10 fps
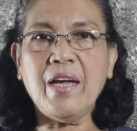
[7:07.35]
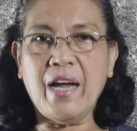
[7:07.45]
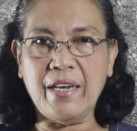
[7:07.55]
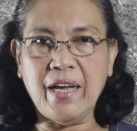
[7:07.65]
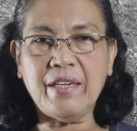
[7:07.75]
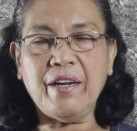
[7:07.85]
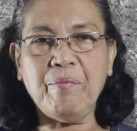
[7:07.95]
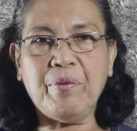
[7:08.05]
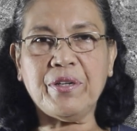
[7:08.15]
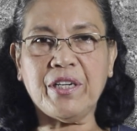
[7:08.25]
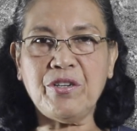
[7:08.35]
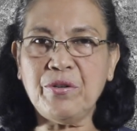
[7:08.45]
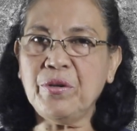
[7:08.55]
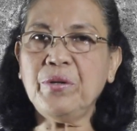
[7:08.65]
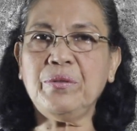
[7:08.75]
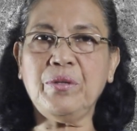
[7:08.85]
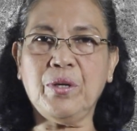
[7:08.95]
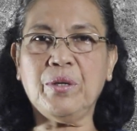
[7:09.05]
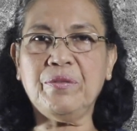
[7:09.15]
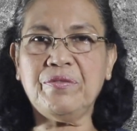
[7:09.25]
Another important role
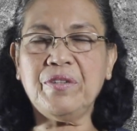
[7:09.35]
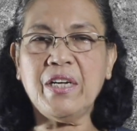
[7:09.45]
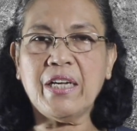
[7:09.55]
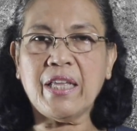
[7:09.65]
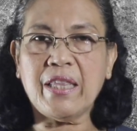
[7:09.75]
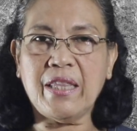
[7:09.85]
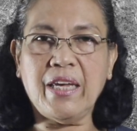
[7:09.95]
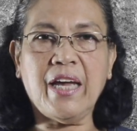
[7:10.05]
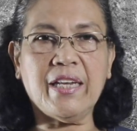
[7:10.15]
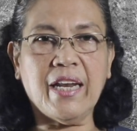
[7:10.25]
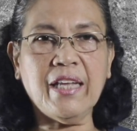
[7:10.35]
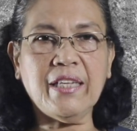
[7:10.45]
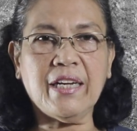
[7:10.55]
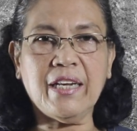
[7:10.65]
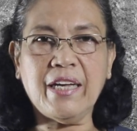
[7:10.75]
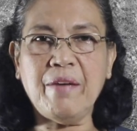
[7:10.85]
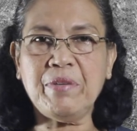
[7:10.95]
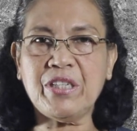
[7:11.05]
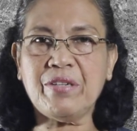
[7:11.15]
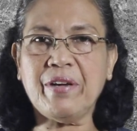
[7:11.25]
of the analytical
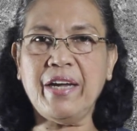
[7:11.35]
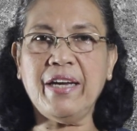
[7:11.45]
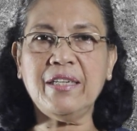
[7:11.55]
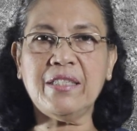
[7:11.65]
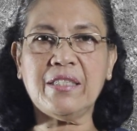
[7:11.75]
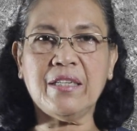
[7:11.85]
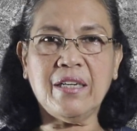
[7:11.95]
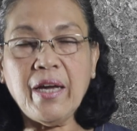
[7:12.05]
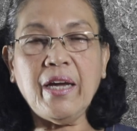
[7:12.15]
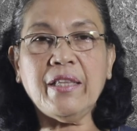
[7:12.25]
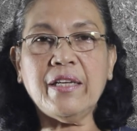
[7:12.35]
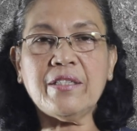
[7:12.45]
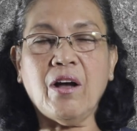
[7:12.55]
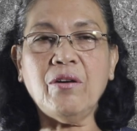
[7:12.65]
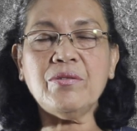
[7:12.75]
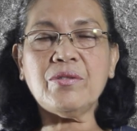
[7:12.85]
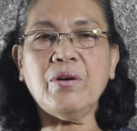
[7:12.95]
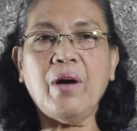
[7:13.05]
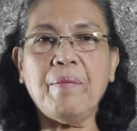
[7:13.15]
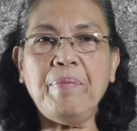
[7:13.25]
chemistry is it is
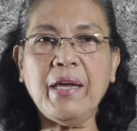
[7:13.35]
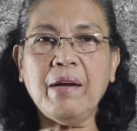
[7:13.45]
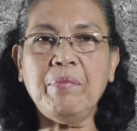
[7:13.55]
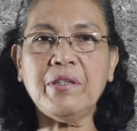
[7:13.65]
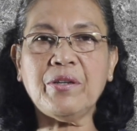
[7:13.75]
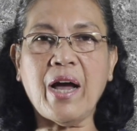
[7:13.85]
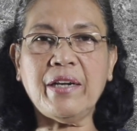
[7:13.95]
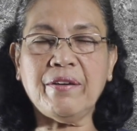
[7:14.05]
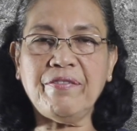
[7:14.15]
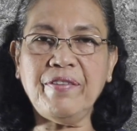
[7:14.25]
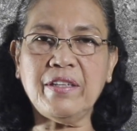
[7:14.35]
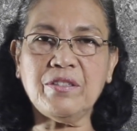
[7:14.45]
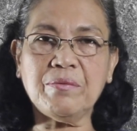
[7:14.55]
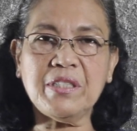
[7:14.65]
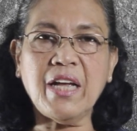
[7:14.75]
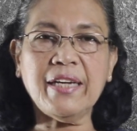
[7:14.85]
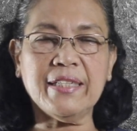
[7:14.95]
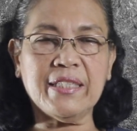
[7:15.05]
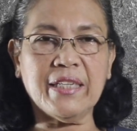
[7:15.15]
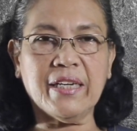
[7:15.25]
also applicable to other fields of
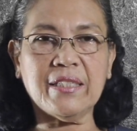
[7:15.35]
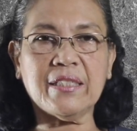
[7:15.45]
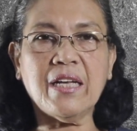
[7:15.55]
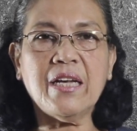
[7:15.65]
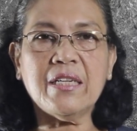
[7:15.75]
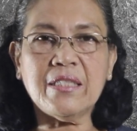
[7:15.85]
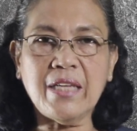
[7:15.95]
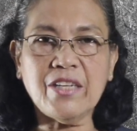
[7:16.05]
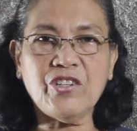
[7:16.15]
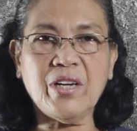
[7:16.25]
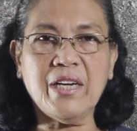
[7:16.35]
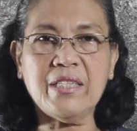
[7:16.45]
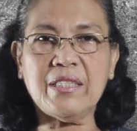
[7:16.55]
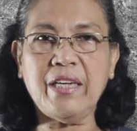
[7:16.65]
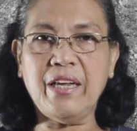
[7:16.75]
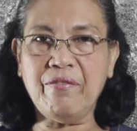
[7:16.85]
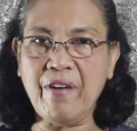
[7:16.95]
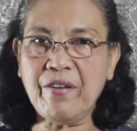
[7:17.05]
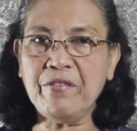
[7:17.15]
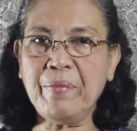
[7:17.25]
sciences, such as
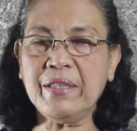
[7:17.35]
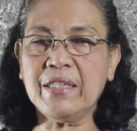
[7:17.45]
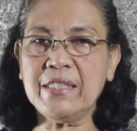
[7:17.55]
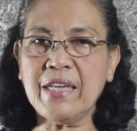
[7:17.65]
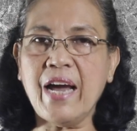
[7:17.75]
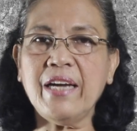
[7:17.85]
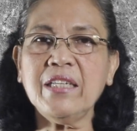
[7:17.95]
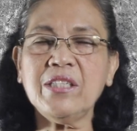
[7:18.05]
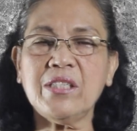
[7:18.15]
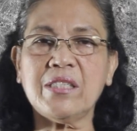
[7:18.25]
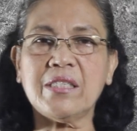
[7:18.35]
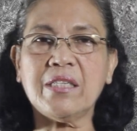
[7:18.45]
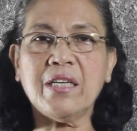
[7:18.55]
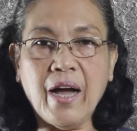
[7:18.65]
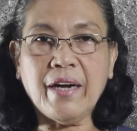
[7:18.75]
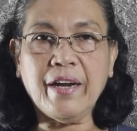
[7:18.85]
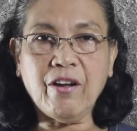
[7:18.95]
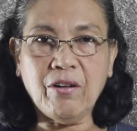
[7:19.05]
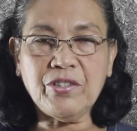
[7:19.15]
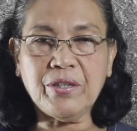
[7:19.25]
environmental science,
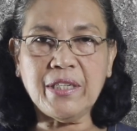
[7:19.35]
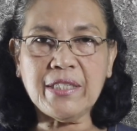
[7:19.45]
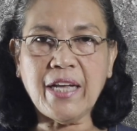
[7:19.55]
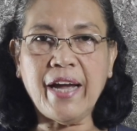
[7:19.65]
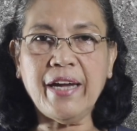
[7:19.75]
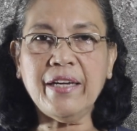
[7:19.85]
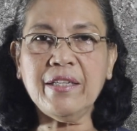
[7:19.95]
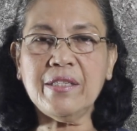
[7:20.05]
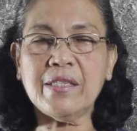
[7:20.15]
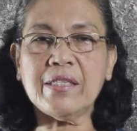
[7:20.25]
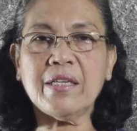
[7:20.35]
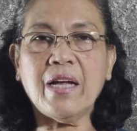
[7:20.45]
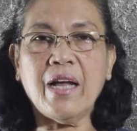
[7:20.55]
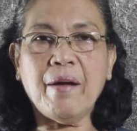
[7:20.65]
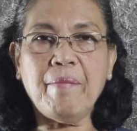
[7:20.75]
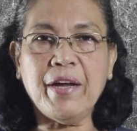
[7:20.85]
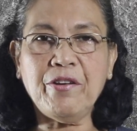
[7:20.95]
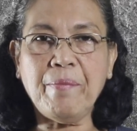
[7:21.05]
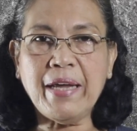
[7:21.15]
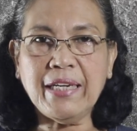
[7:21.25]
agricultural science,
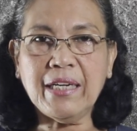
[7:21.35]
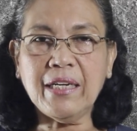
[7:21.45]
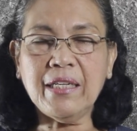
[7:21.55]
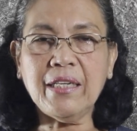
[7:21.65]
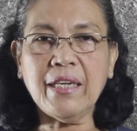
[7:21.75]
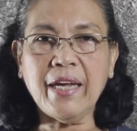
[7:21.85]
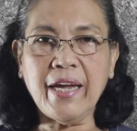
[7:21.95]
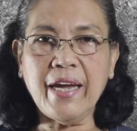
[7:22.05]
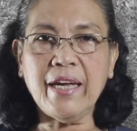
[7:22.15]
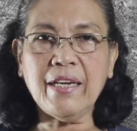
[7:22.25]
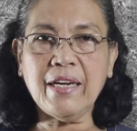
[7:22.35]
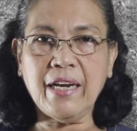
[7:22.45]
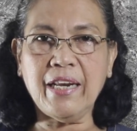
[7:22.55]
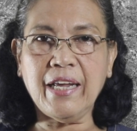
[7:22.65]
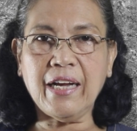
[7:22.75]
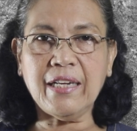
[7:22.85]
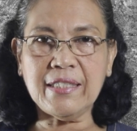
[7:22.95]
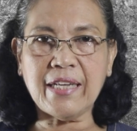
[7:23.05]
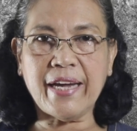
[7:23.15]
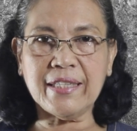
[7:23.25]
biomedical, and clinical
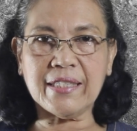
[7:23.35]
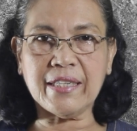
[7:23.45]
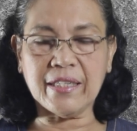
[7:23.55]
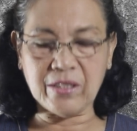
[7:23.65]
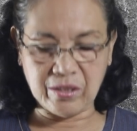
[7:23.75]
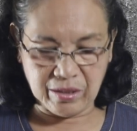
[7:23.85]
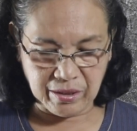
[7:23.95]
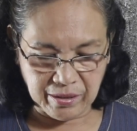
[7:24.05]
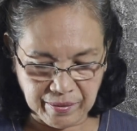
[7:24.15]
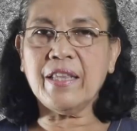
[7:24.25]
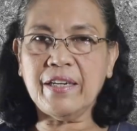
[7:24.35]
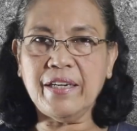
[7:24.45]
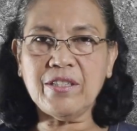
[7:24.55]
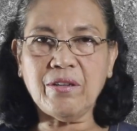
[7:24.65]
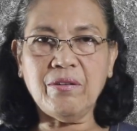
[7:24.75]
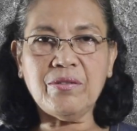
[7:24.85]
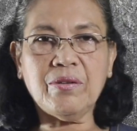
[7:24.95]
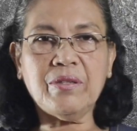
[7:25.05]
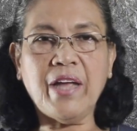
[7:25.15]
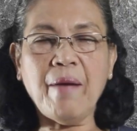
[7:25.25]
sciences. There is
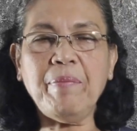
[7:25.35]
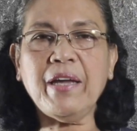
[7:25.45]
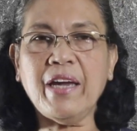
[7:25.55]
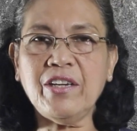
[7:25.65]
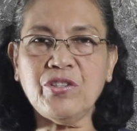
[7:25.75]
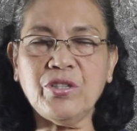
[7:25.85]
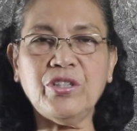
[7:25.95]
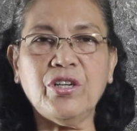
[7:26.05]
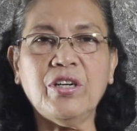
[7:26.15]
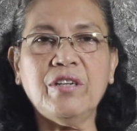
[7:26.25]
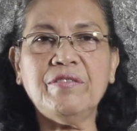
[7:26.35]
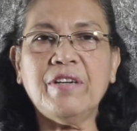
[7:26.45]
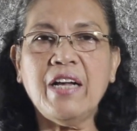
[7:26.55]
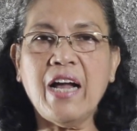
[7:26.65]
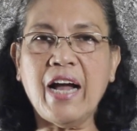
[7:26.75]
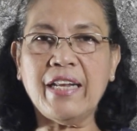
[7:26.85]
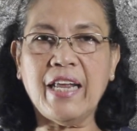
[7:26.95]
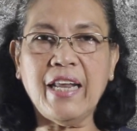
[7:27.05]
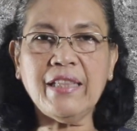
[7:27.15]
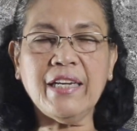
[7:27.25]
also the application of
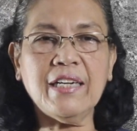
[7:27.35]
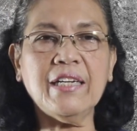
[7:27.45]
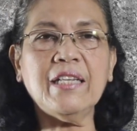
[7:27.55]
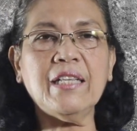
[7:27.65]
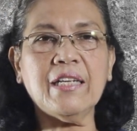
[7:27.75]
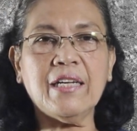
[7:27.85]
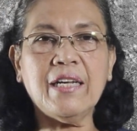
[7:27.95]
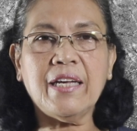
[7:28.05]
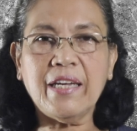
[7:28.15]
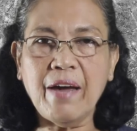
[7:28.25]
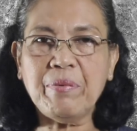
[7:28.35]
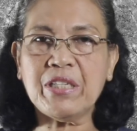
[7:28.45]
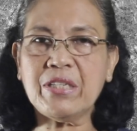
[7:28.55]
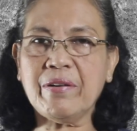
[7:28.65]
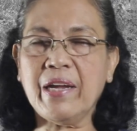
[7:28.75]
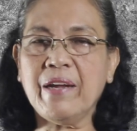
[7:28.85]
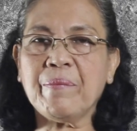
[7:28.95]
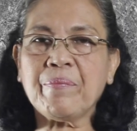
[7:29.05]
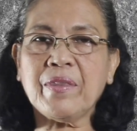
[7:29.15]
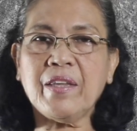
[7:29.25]
analytical chemistry
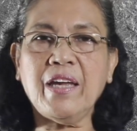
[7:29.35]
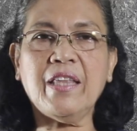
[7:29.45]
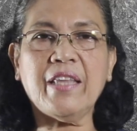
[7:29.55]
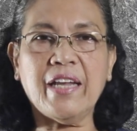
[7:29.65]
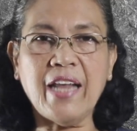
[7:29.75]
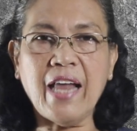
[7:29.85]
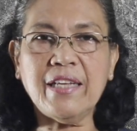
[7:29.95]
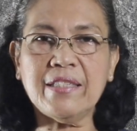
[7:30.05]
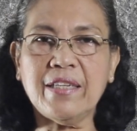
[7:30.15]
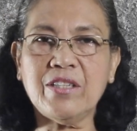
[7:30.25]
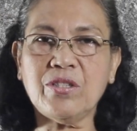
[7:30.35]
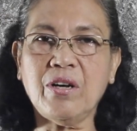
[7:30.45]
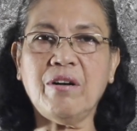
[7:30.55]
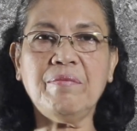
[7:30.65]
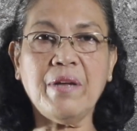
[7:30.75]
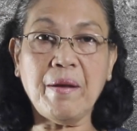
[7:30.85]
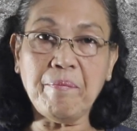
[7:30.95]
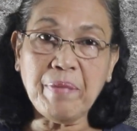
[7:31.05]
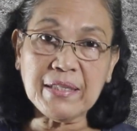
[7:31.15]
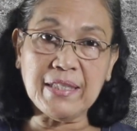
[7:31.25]
in the analysis of
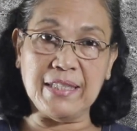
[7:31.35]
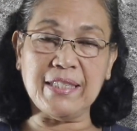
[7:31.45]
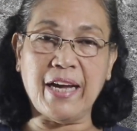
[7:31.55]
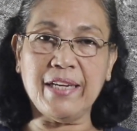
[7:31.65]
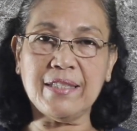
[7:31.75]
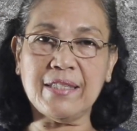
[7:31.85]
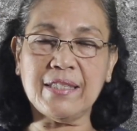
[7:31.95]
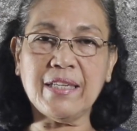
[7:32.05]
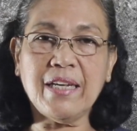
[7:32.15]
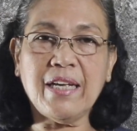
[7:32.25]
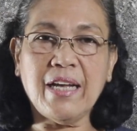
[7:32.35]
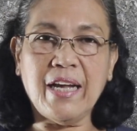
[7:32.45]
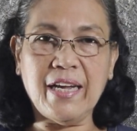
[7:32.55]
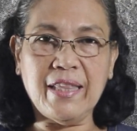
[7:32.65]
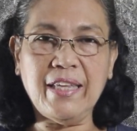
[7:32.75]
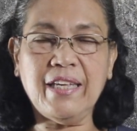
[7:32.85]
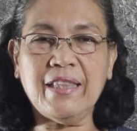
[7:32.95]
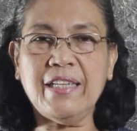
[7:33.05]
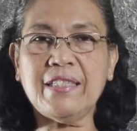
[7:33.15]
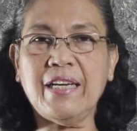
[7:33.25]
pesticides. I think
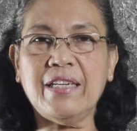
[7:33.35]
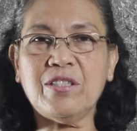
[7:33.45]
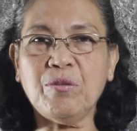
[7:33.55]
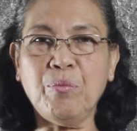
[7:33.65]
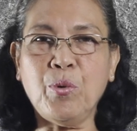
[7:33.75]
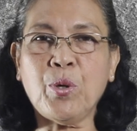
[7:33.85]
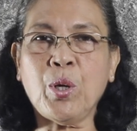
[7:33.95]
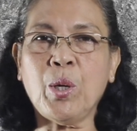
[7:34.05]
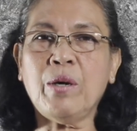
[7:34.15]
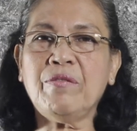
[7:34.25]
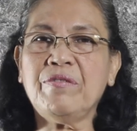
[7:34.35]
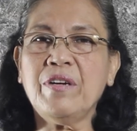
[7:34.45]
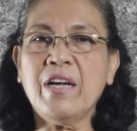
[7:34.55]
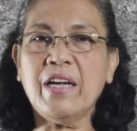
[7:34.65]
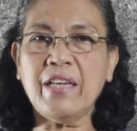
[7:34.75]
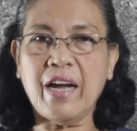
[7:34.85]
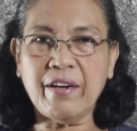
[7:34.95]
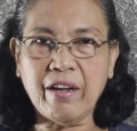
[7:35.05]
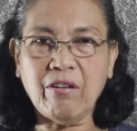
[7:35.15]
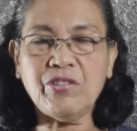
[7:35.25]
this is more of the
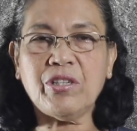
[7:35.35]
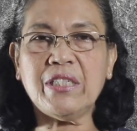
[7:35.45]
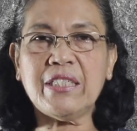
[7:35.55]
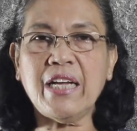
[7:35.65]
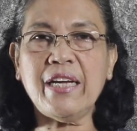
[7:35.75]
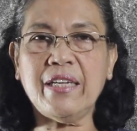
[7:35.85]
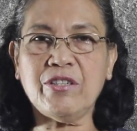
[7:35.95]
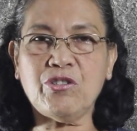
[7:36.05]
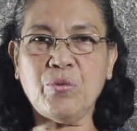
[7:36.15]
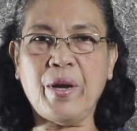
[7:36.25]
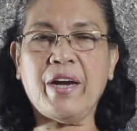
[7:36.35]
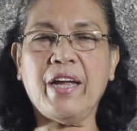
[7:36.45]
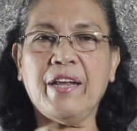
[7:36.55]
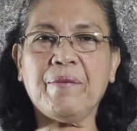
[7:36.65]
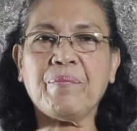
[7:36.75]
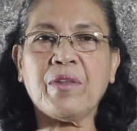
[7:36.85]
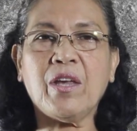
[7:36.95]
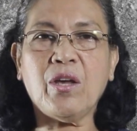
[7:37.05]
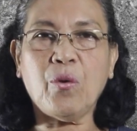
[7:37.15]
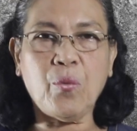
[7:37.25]
agricultural science, wherein
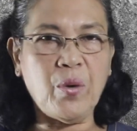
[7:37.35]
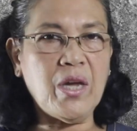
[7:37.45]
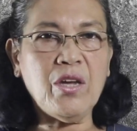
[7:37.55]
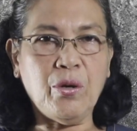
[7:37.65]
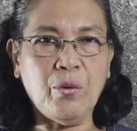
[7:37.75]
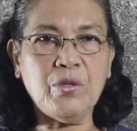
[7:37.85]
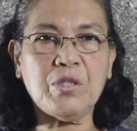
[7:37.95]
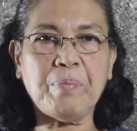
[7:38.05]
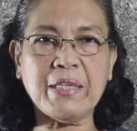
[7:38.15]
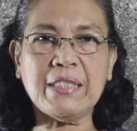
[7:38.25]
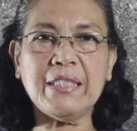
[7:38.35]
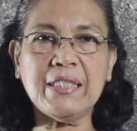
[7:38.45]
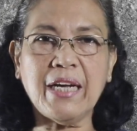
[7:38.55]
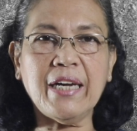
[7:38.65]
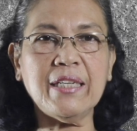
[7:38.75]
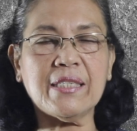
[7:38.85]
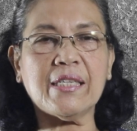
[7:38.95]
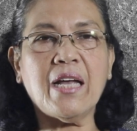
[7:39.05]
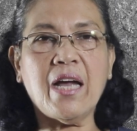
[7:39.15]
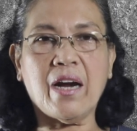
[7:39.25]
we use pesticides,
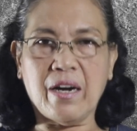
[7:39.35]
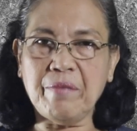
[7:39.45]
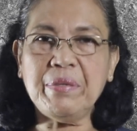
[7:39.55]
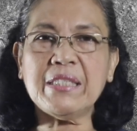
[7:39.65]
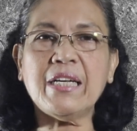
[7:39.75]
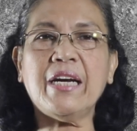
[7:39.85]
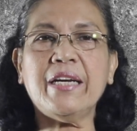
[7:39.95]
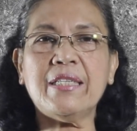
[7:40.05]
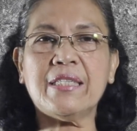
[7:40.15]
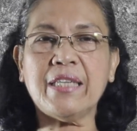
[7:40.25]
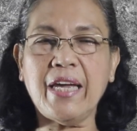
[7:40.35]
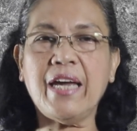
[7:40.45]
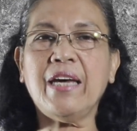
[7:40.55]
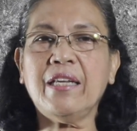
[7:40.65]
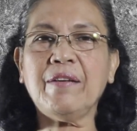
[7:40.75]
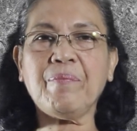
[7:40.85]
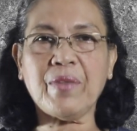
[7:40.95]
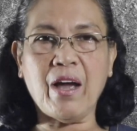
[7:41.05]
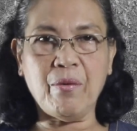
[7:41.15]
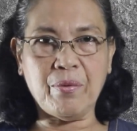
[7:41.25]
herbicides, in
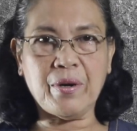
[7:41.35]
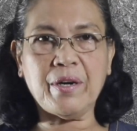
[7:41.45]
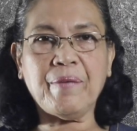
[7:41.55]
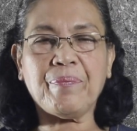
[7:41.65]
our